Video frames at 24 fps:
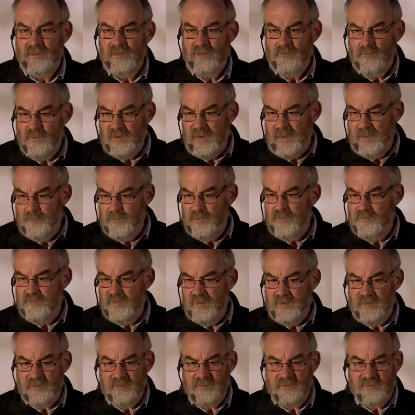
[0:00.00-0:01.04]
What Apple
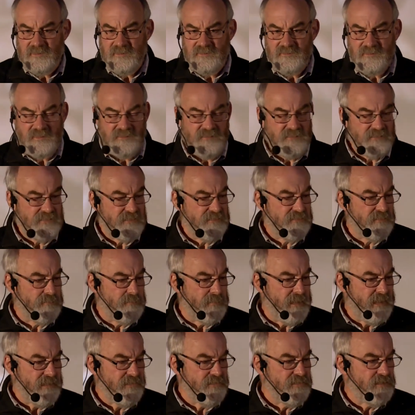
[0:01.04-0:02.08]
realized is it doesn't
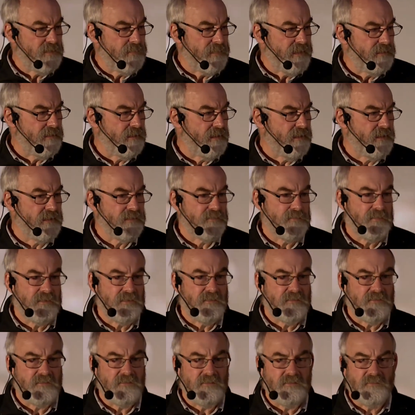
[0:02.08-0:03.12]
matter about hardware
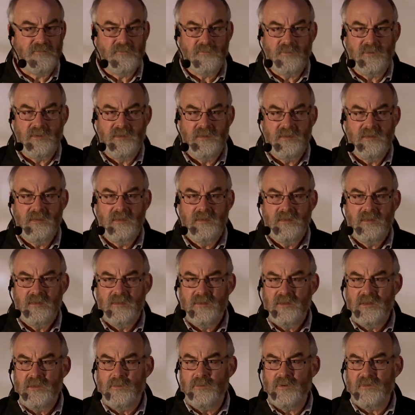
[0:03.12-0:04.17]
and software,
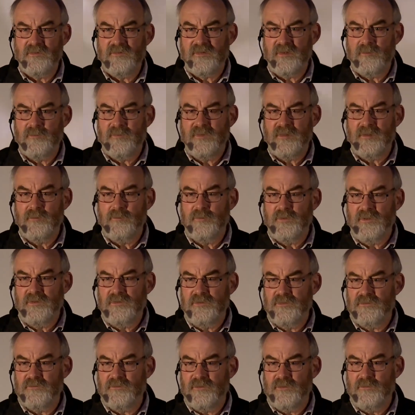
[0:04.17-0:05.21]
you want something
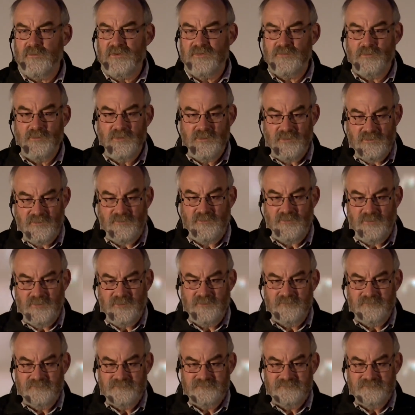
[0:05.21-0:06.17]
beautiful which works for you.